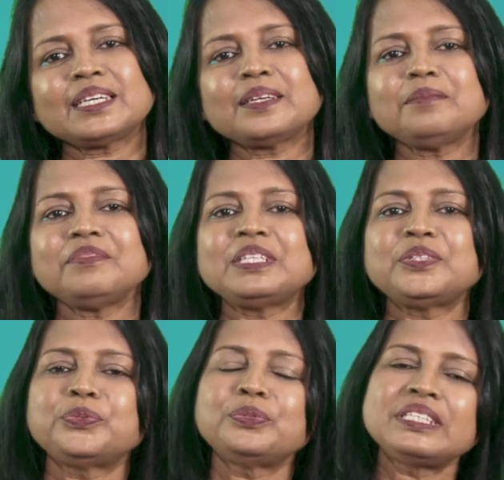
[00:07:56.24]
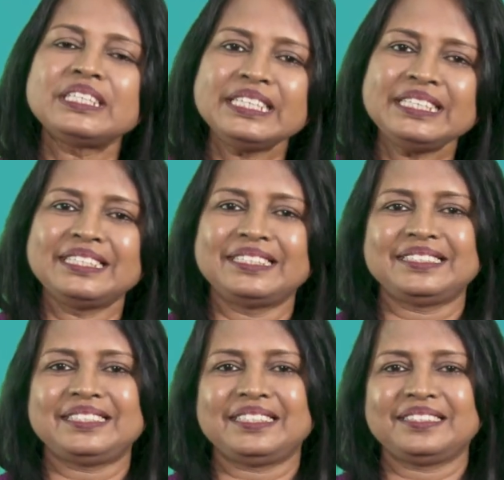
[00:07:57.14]
time we'll do a reading
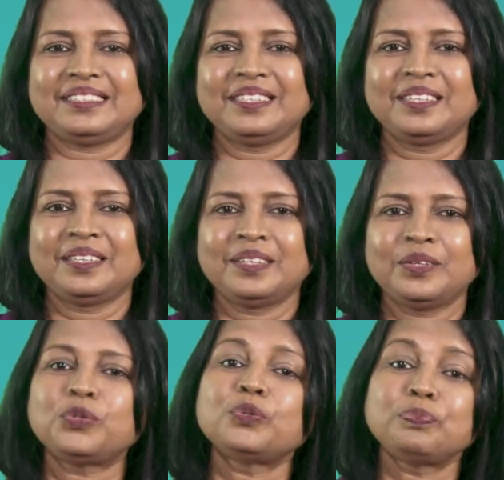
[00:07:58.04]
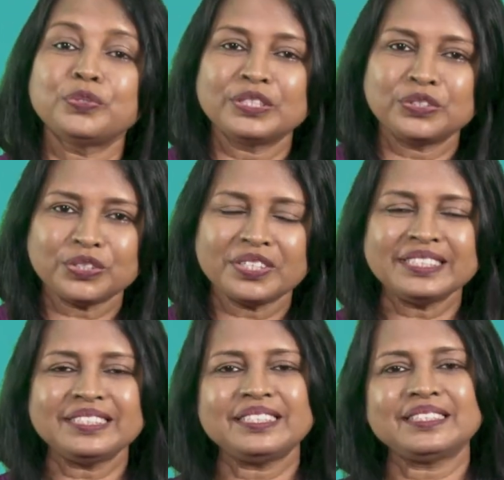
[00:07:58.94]
lesson. Hope you
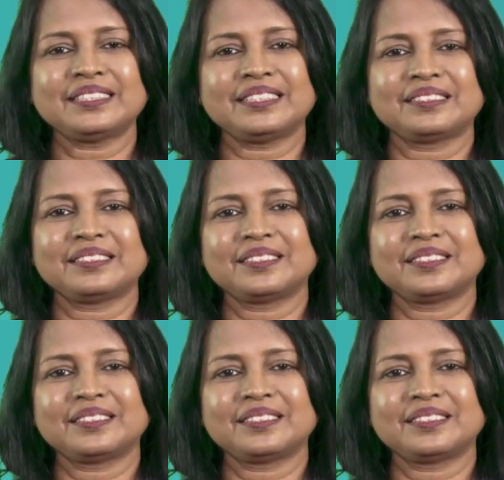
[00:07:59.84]
enjoyed the lesson.